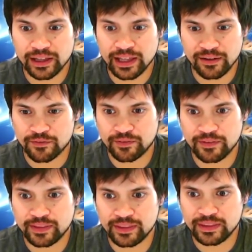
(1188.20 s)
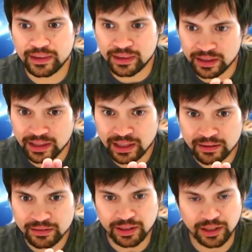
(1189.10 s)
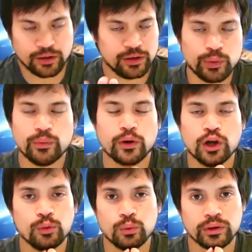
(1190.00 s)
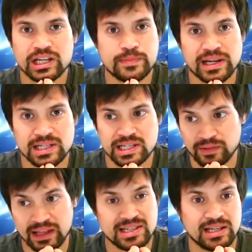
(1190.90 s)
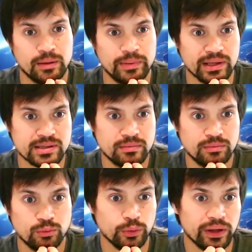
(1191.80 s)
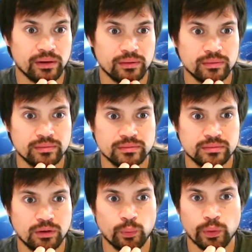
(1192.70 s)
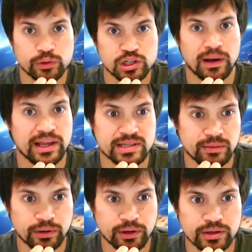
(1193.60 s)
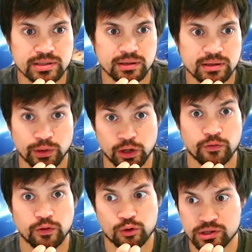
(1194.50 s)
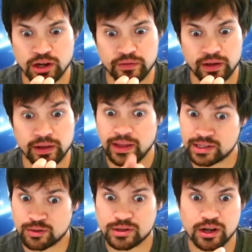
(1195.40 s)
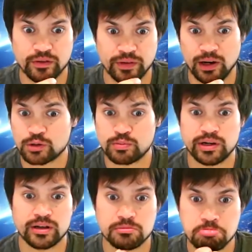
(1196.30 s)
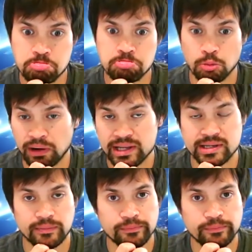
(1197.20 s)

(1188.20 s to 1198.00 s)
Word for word: if the you know we won't know what the expectancy of that setup is would we we would just place it because we're looking for a crossover there's a crossover it looks pretty good we'll place it